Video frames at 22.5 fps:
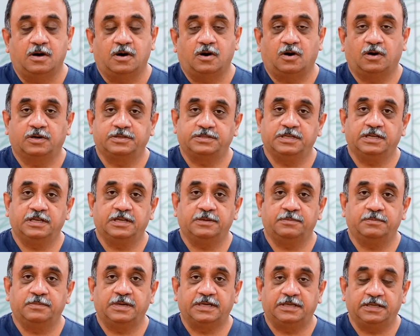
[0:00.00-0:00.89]

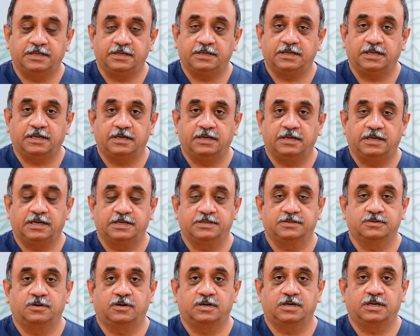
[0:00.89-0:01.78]
Oxynium material
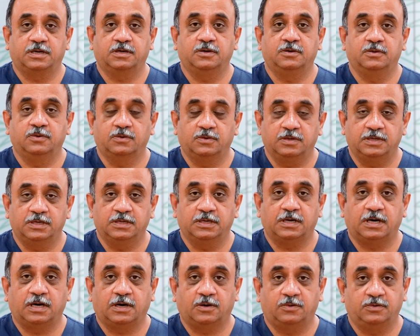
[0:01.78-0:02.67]
has got a
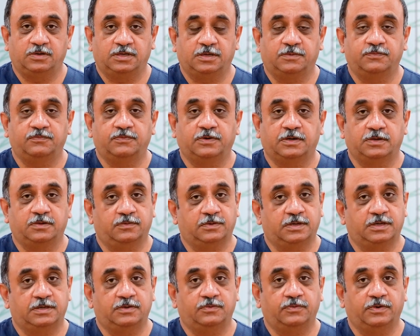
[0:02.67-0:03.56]
good outcome for
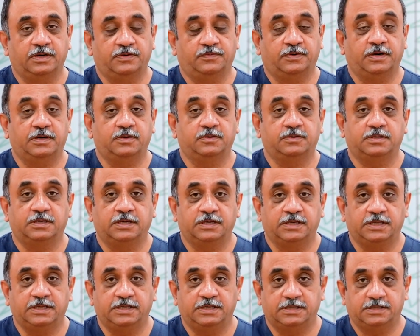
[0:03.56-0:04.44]
over 25 to
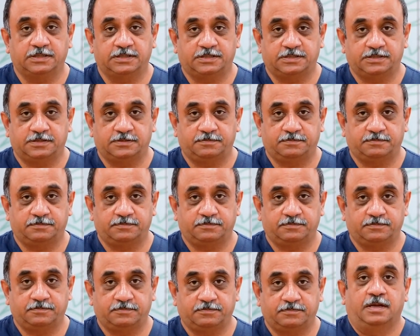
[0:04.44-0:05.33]
30 years.
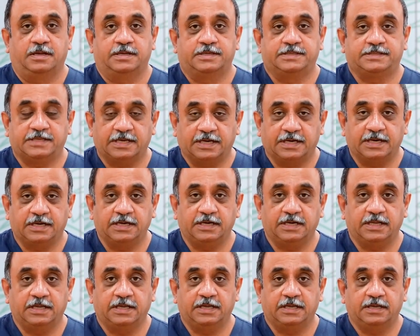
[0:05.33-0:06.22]

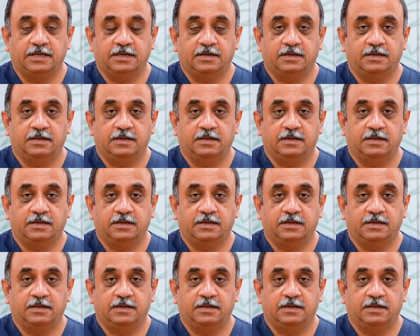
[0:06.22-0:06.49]
Secondly,